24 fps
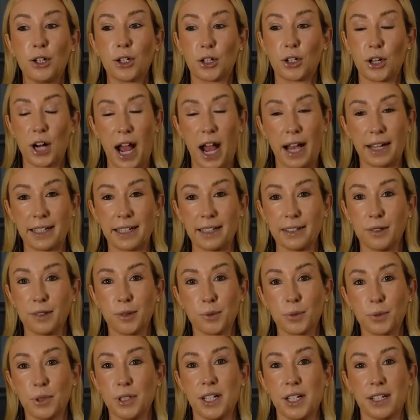cracking
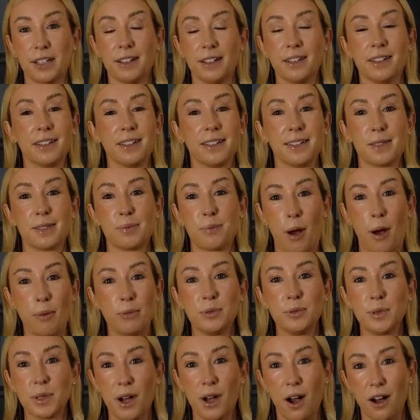ridiculous,
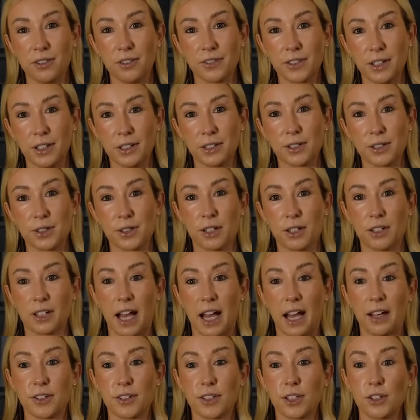probably off-color
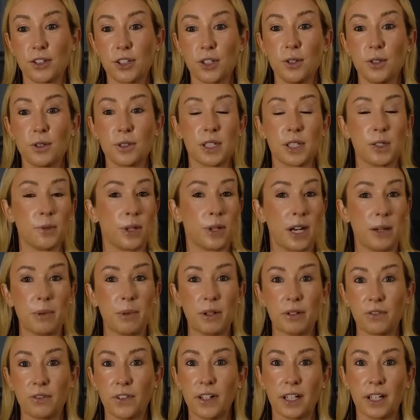sarcastic jokes is when I'm
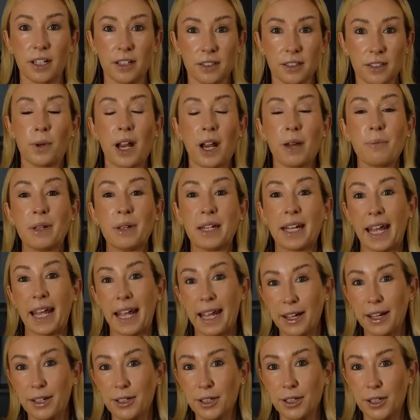in fear. When I'm in
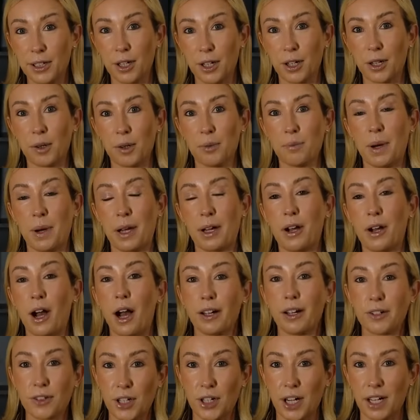anger, by
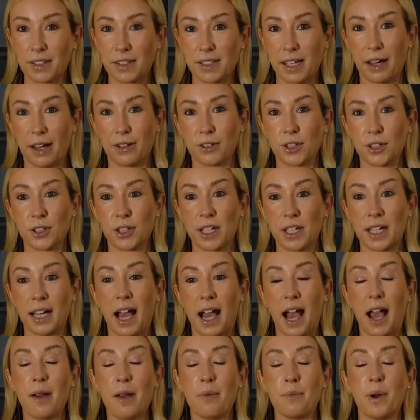contrast, actually,
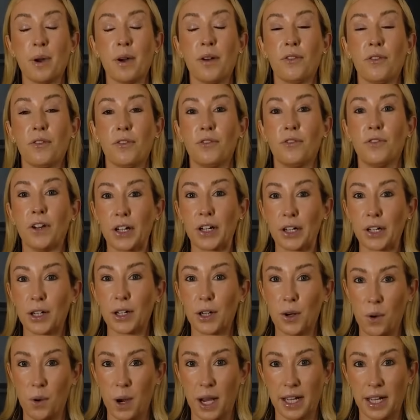I'm very
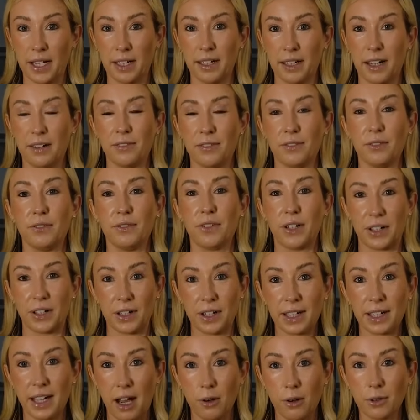quiet and
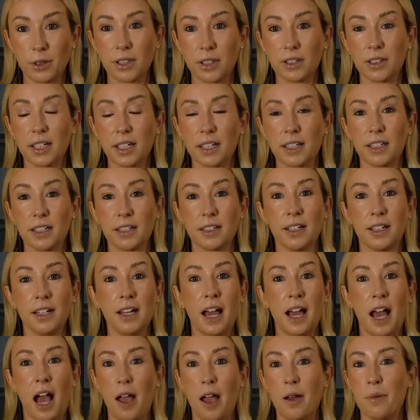very calculated.
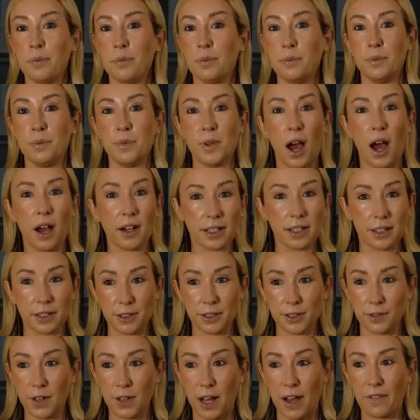I'm not going to
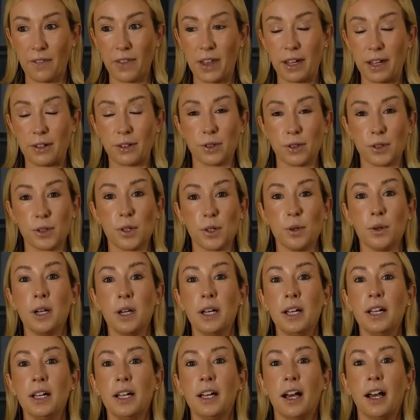go fly off the handle. So
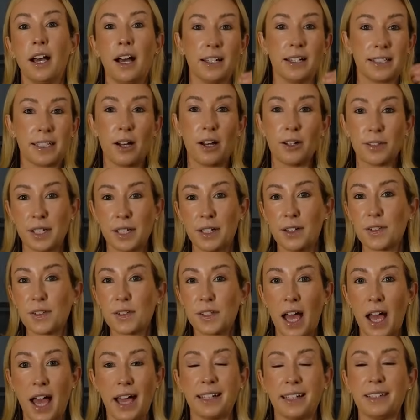a telltale
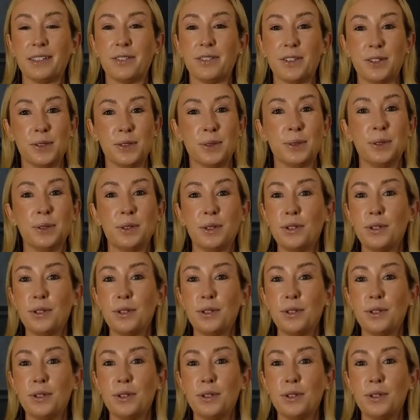sign, if you